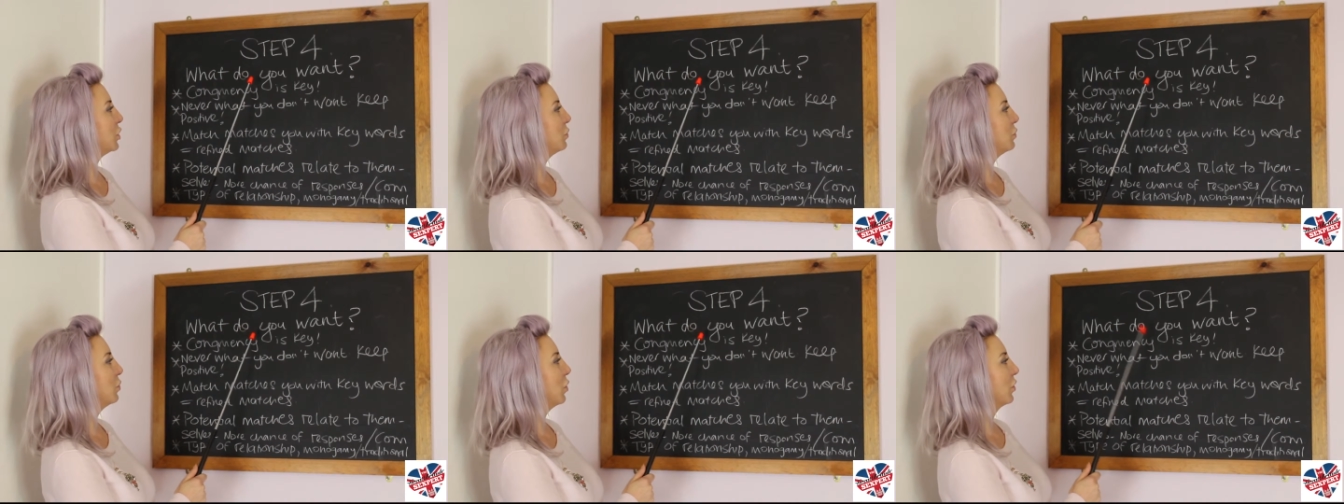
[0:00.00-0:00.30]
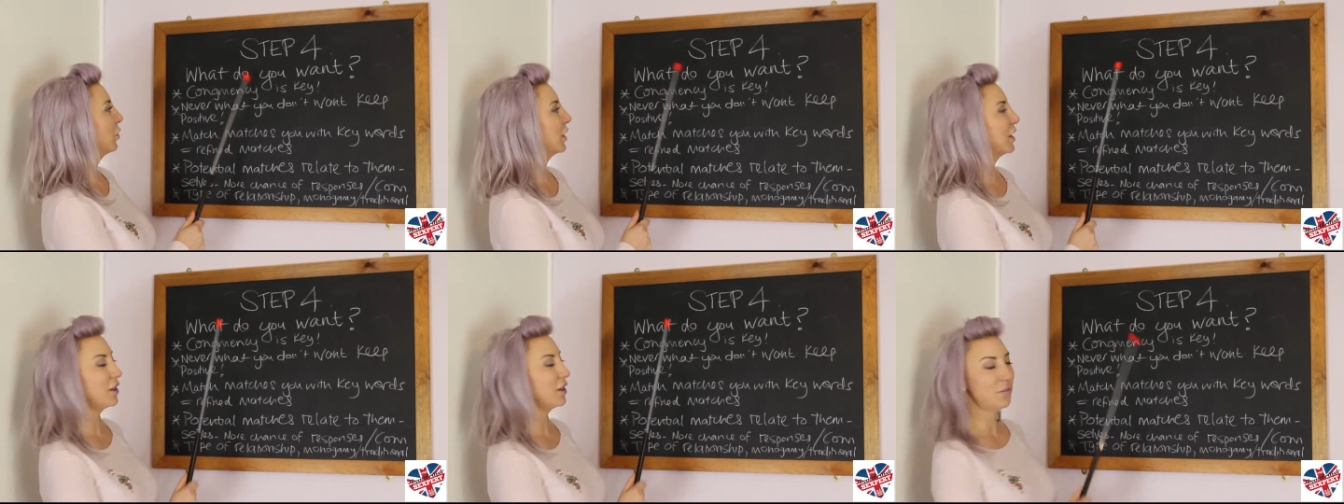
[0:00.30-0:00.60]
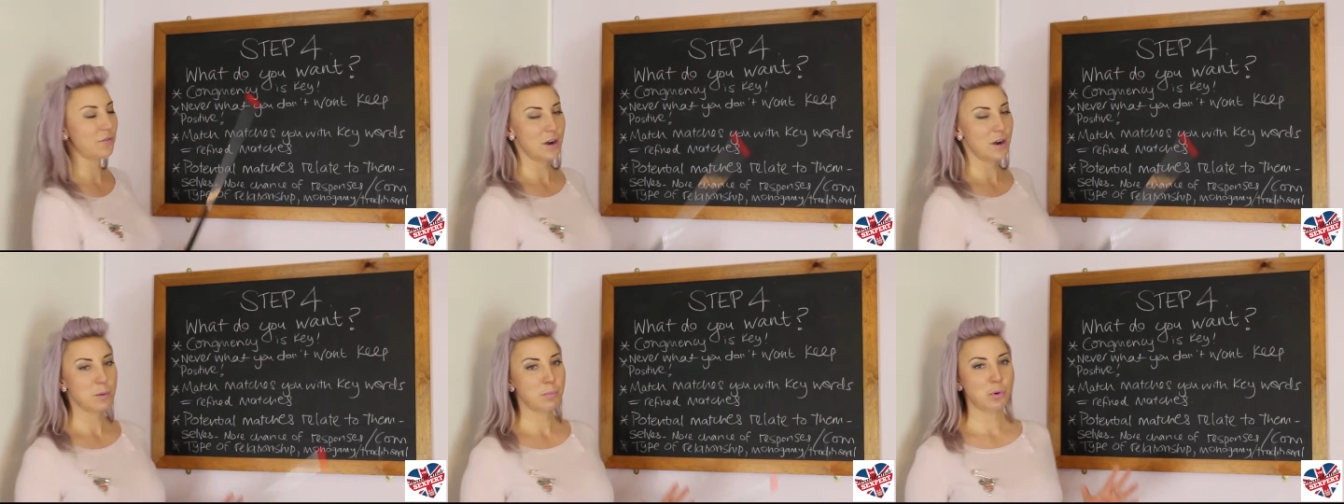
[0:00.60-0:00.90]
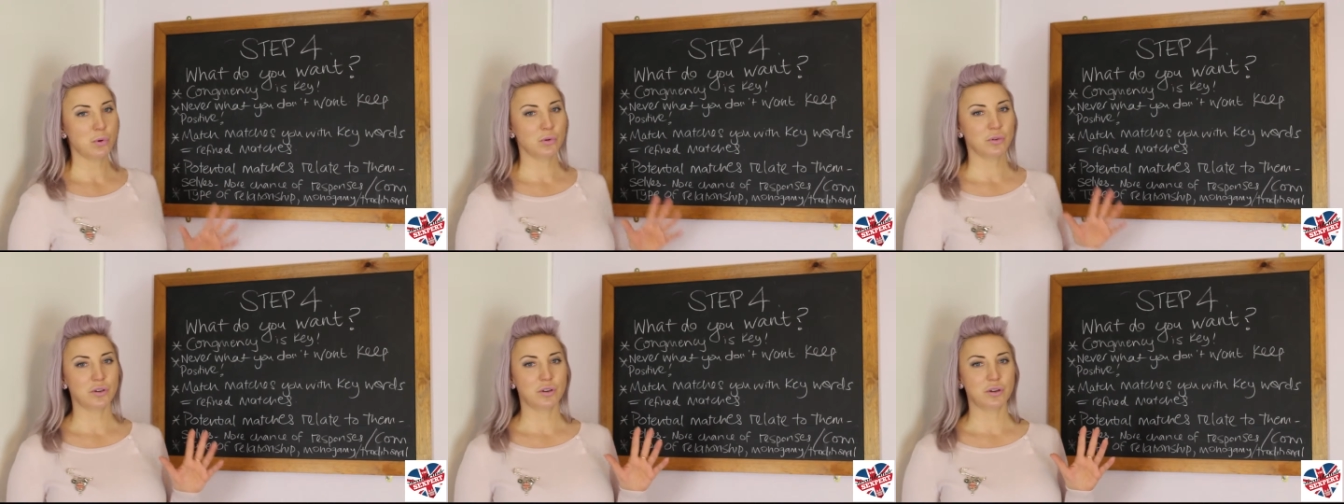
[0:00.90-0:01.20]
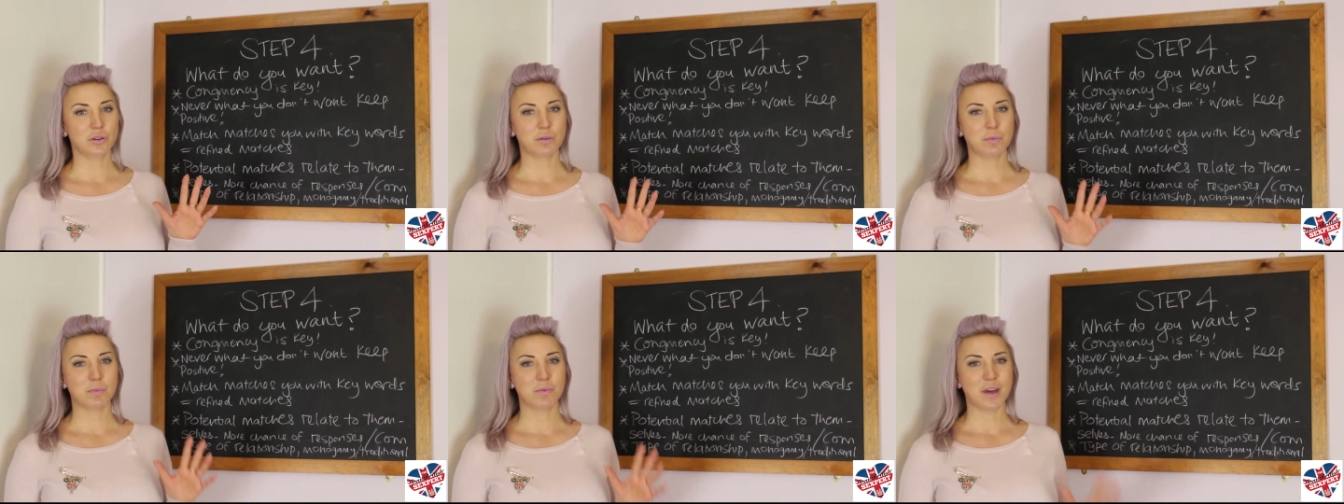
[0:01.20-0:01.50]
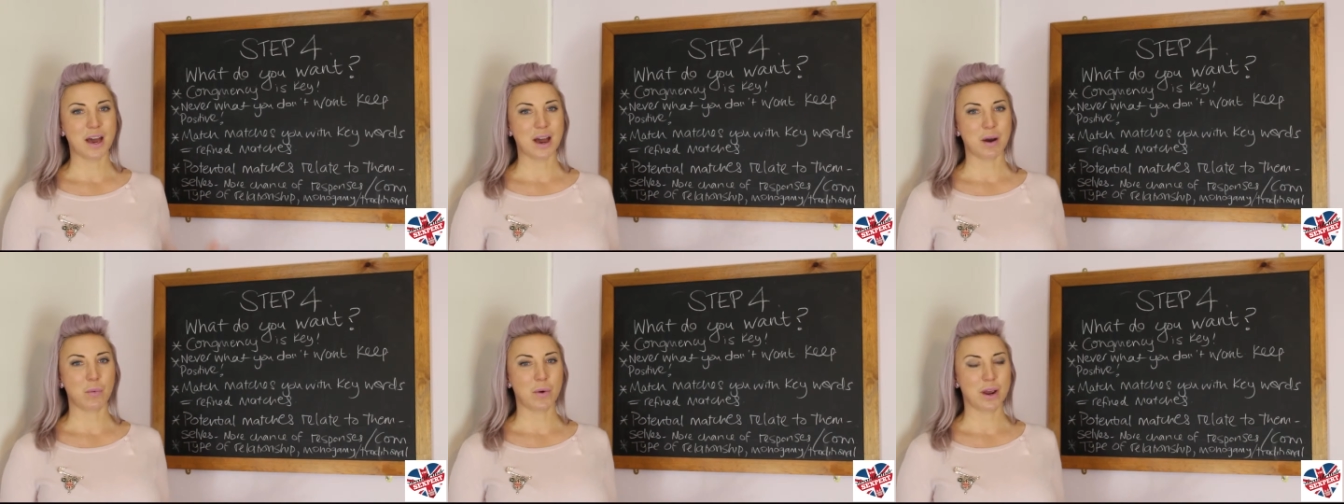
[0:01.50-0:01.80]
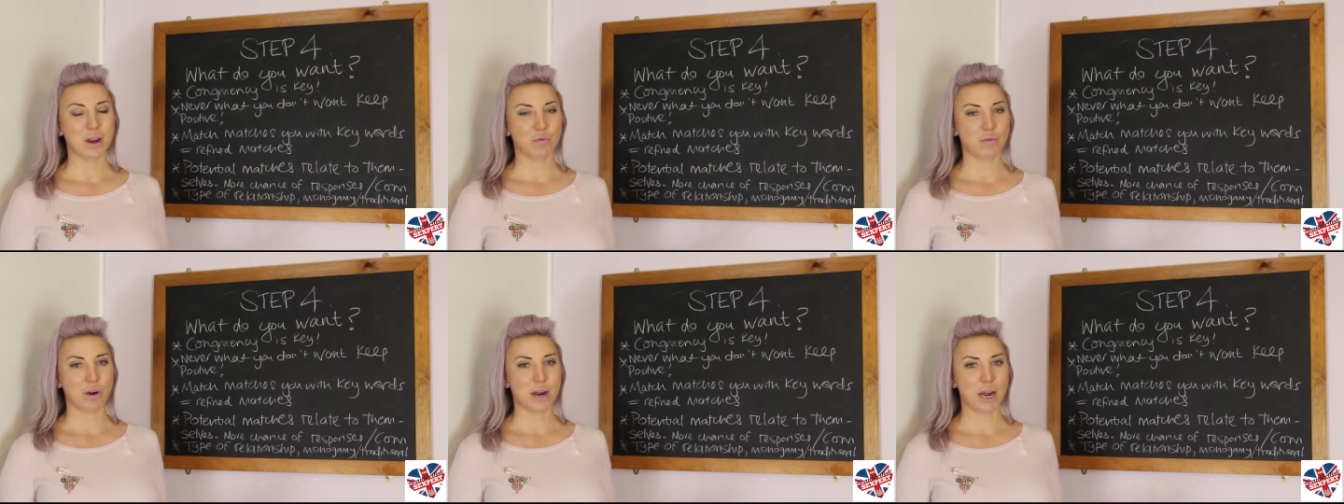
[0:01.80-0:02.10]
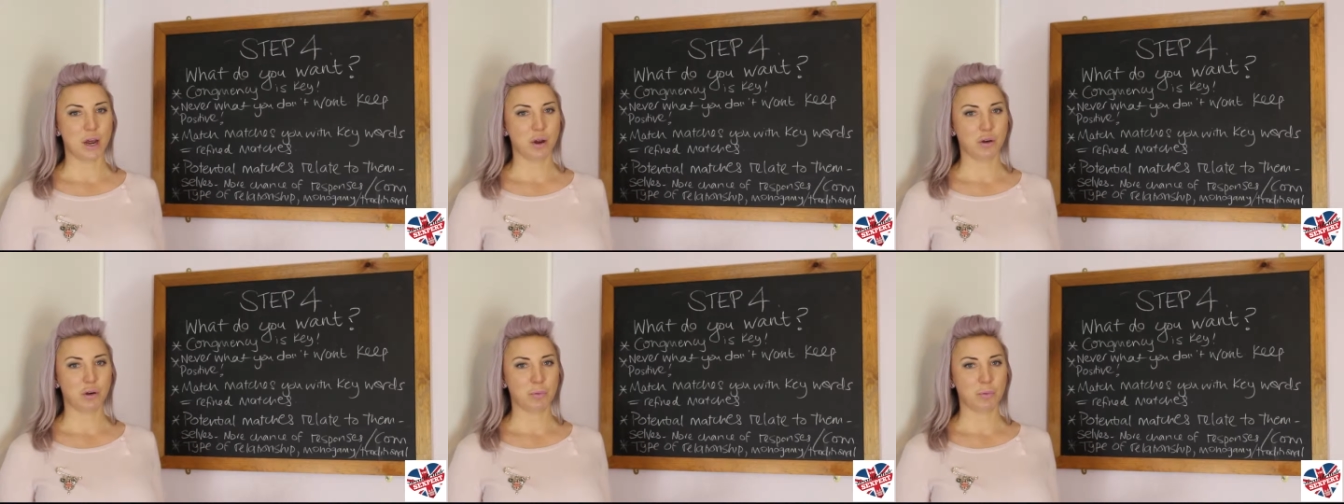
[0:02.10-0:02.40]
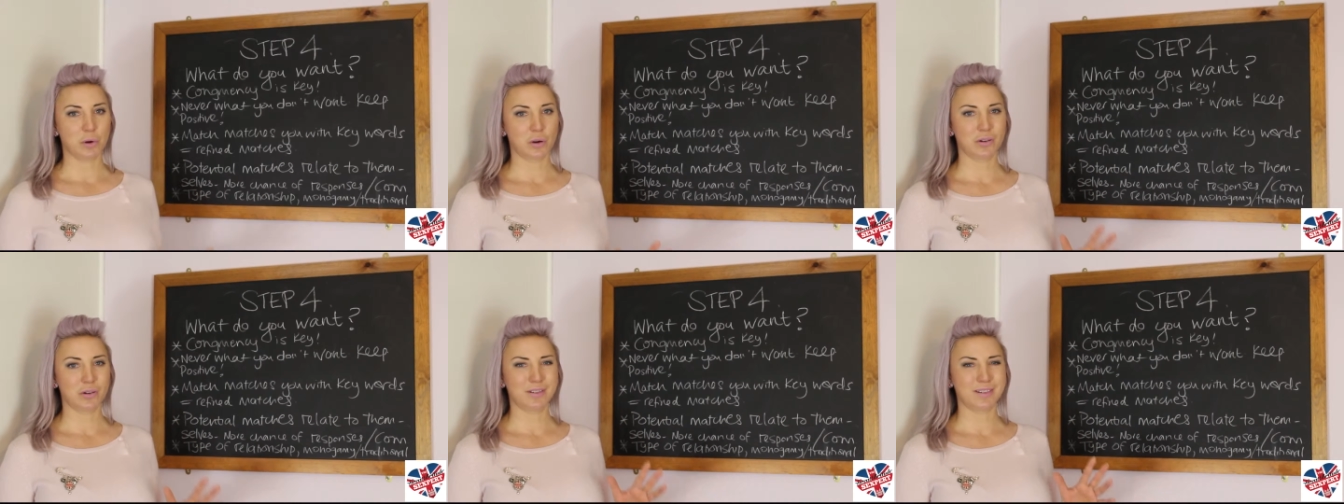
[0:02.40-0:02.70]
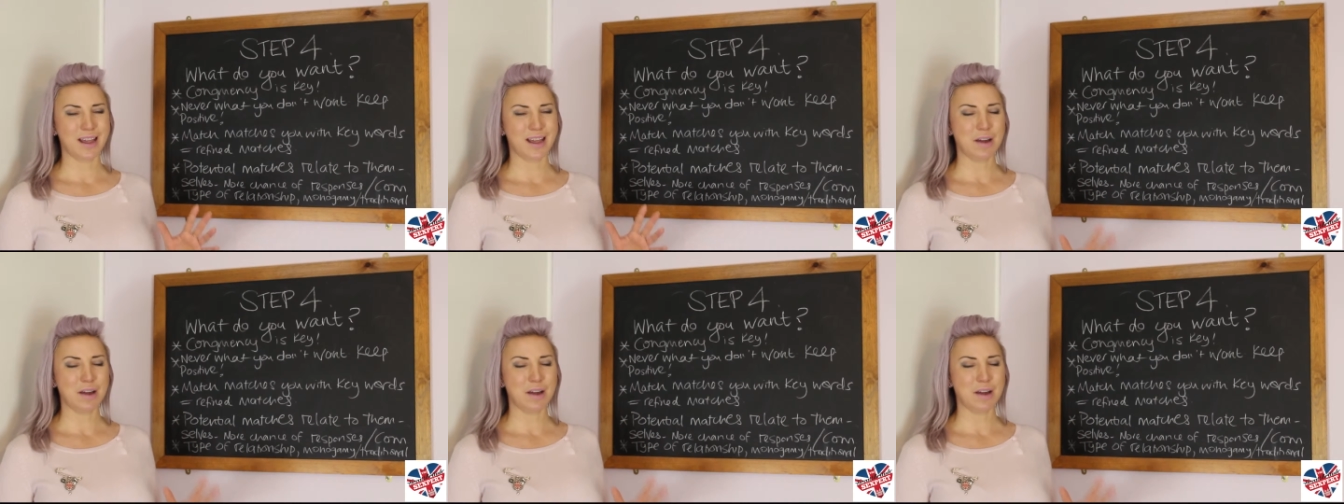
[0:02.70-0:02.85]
you want and it's very important to do them that way round because